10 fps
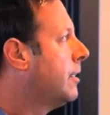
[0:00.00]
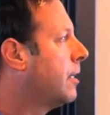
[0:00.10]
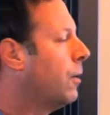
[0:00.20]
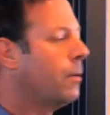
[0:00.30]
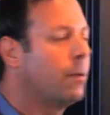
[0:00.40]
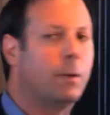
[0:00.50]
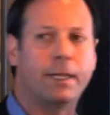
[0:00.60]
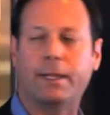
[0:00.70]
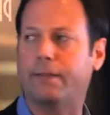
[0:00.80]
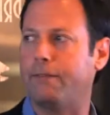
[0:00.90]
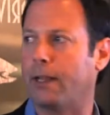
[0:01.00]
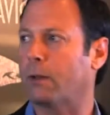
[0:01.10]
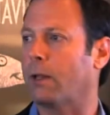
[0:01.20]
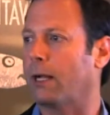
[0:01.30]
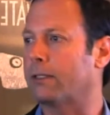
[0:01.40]
So with
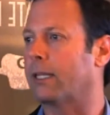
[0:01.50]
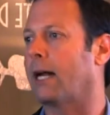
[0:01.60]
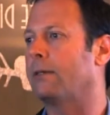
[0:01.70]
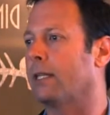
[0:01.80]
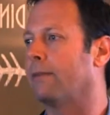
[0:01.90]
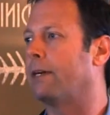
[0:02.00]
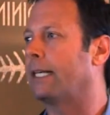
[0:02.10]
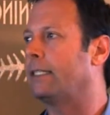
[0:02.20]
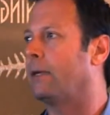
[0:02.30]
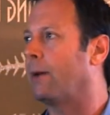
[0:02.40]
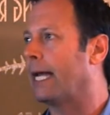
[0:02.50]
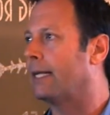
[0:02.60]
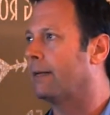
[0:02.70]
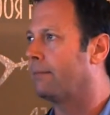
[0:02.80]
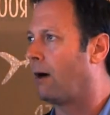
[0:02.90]
VeloCloud's cloud-delivered
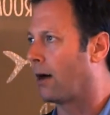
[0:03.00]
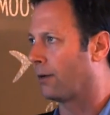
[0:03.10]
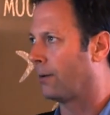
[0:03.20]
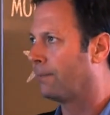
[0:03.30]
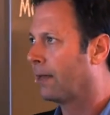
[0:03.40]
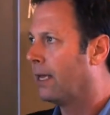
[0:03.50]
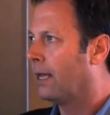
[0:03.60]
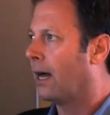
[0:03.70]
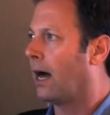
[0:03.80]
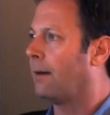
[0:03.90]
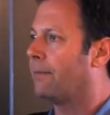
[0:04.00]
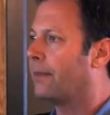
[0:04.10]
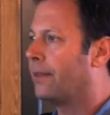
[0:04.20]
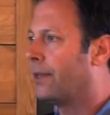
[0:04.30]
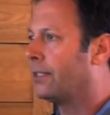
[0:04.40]
SD-WAN model,
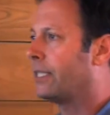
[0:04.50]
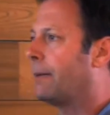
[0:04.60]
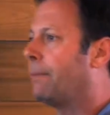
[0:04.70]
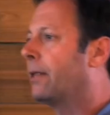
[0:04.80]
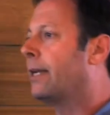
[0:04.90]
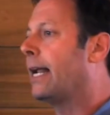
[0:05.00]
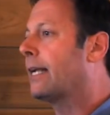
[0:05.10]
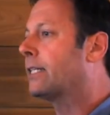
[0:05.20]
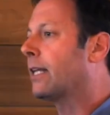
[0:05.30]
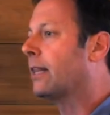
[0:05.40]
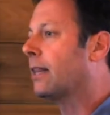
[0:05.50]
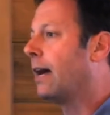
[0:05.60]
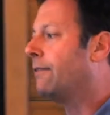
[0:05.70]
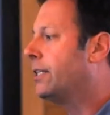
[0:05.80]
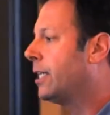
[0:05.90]
There's the ability to actually
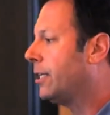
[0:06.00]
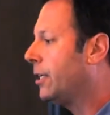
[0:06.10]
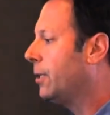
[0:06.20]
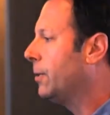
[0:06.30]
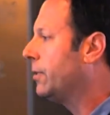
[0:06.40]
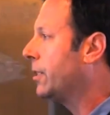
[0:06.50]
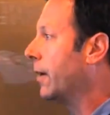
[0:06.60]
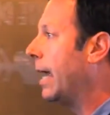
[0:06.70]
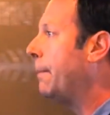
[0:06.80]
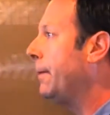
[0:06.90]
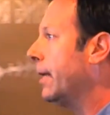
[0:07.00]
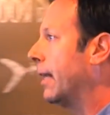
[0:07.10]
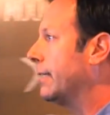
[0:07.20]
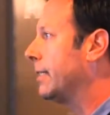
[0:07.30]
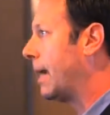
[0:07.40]
leverage and use your
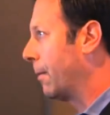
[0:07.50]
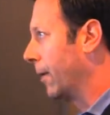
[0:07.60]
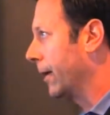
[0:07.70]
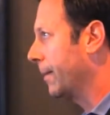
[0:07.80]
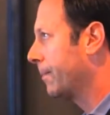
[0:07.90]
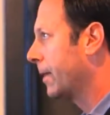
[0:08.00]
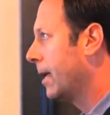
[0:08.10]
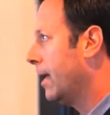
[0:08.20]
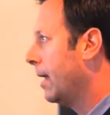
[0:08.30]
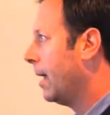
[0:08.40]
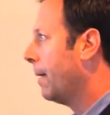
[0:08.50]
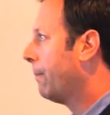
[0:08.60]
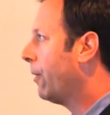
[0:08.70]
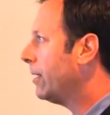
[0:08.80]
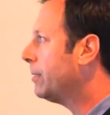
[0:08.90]
MPLS network,
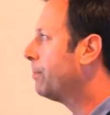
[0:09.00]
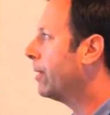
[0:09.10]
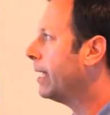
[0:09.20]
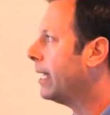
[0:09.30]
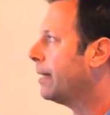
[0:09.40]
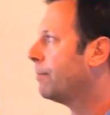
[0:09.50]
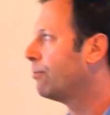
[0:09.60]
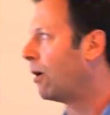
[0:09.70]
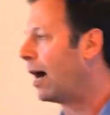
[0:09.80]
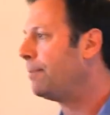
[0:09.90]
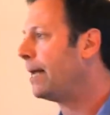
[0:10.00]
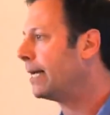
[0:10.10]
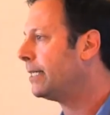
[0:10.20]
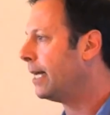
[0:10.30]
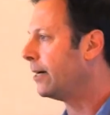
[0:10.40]
plus bring in
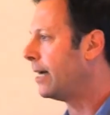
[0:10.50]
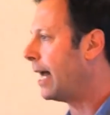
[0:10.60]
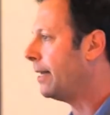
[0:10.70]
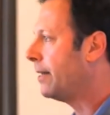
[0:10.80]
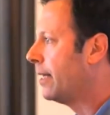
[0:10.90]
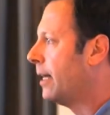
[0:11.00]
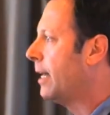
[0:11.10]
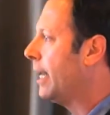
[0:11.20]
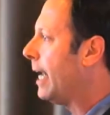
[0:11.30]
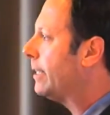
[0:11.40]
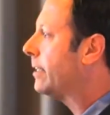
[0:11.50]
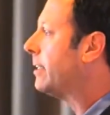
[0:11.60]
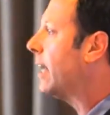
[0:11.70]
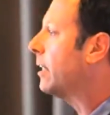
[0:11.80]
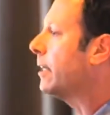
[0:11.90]
broadband internet and
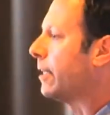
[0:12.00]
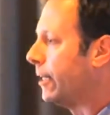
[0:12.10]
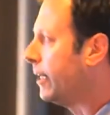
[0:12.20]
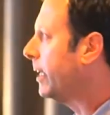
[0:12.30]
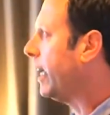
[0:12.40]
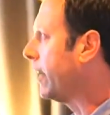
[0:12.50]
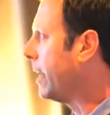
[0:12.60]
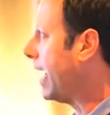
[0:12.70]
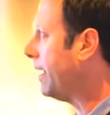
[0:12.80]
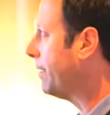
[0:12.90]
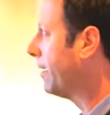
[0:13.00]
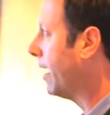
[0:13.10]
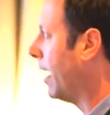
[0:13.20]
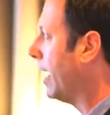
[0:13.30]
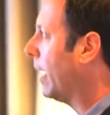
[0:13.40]
cellular internet,
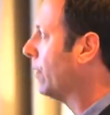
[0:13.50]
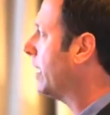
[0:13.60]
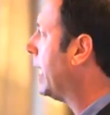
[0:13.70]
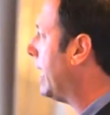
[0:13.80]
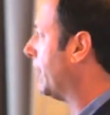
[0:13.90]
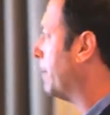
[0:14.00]
LTE,